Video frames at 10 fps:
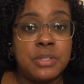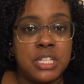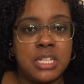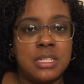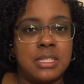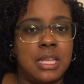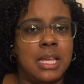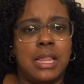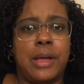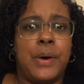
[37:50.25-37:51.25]
shit and saying
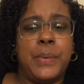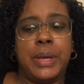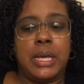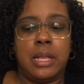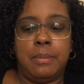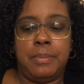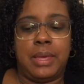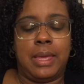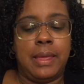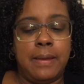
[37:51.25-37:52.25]
like, oh, it couldn't
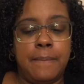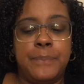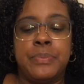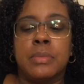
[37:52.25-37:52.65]
be him.